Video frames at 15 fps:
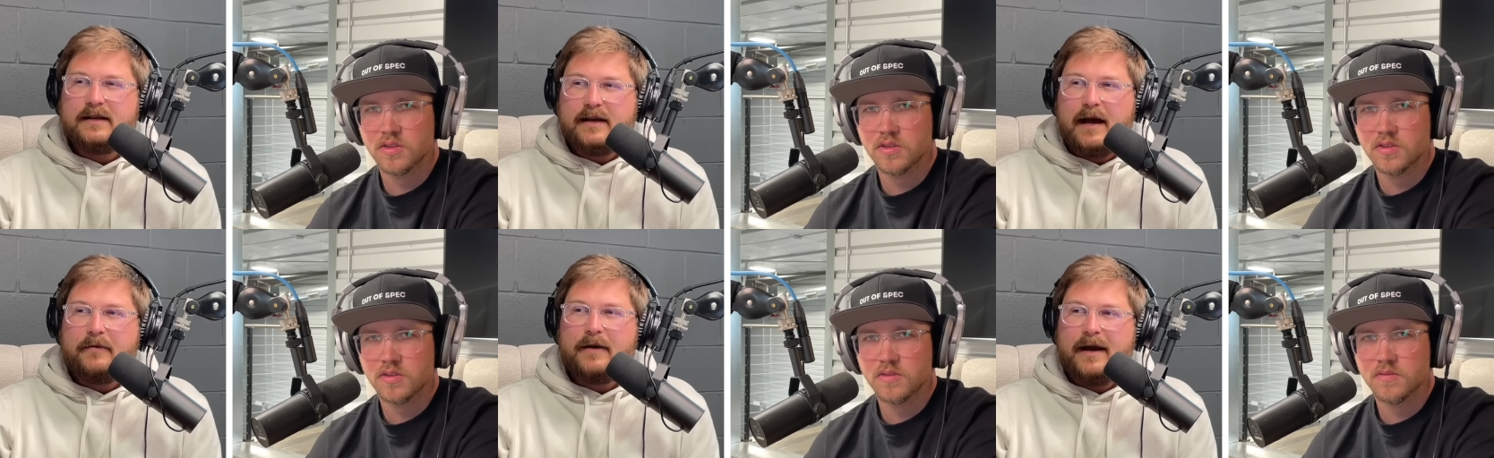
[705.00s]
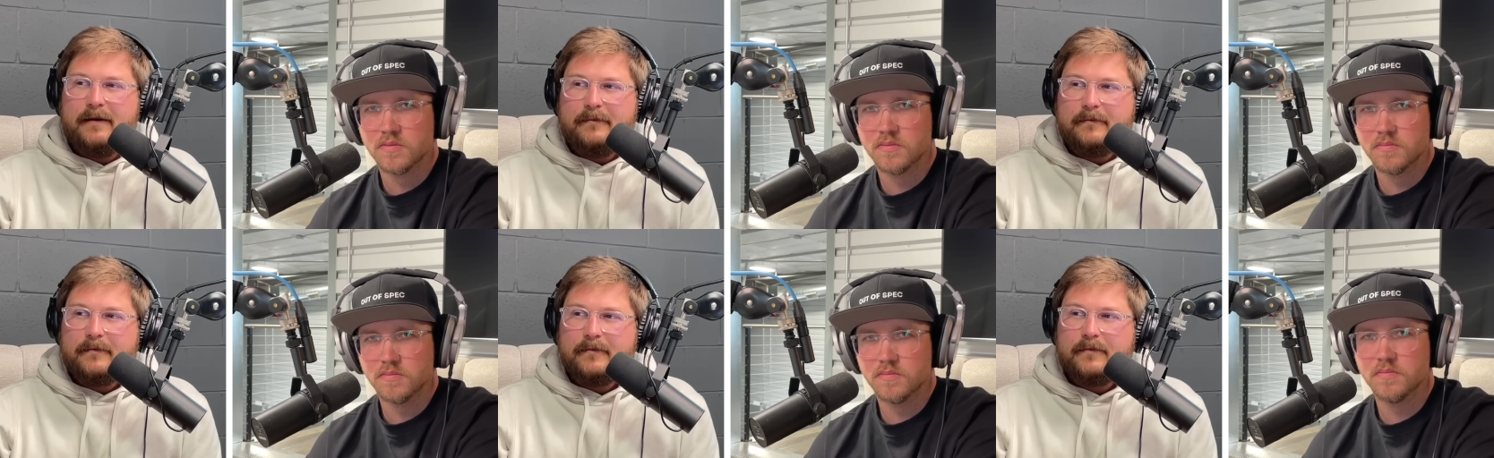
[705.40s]
Speaker 1: that way,
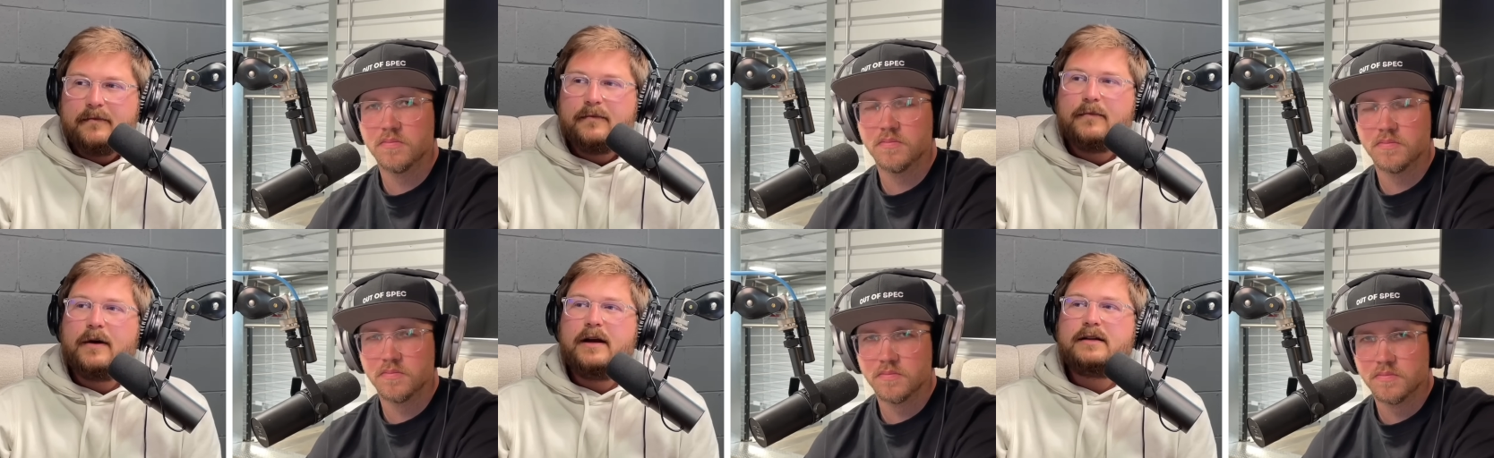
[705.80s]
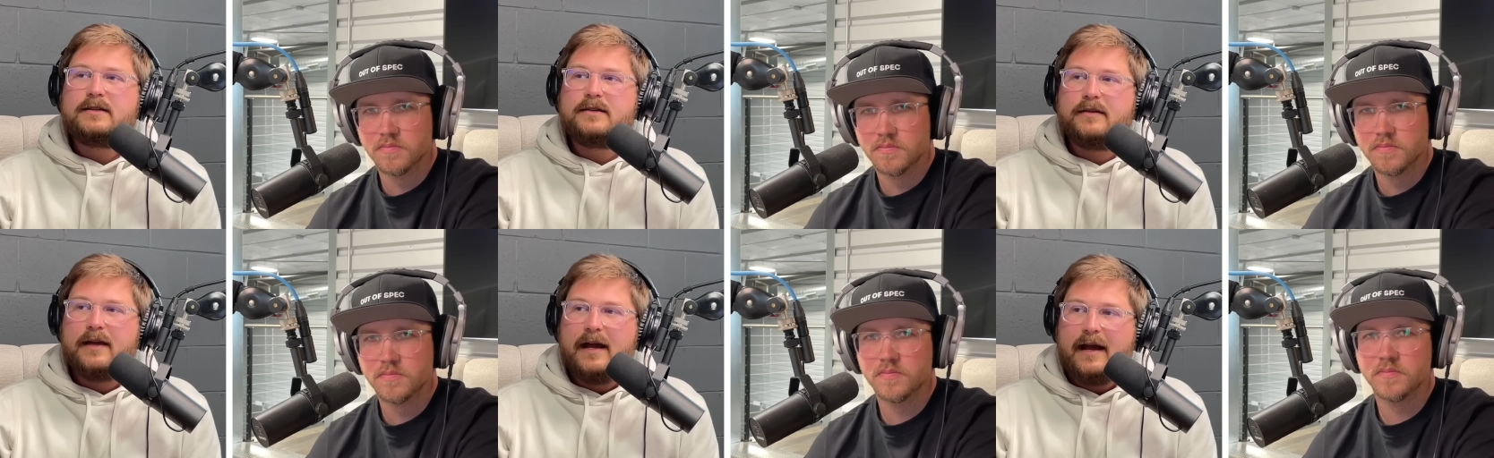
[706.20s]
mm-hmm. right?
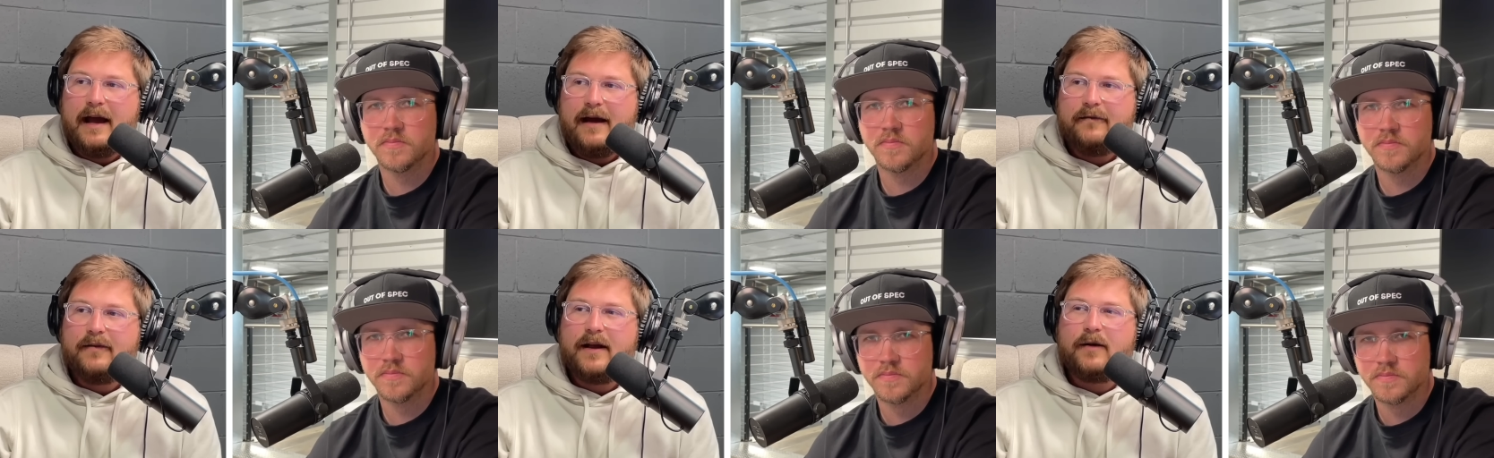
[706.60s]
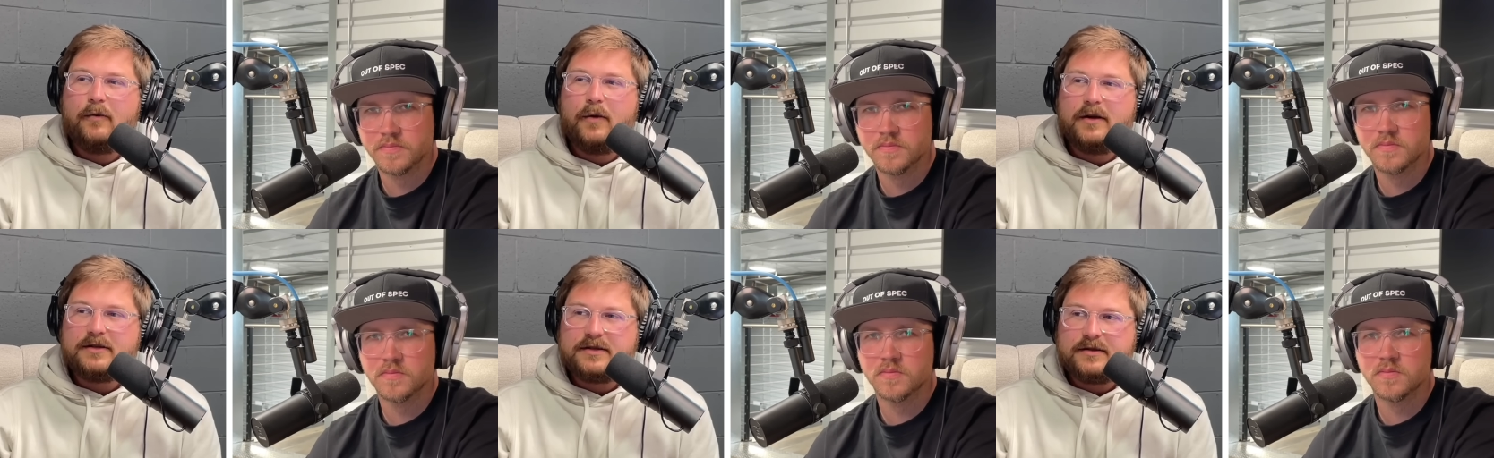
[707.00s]
So they have like one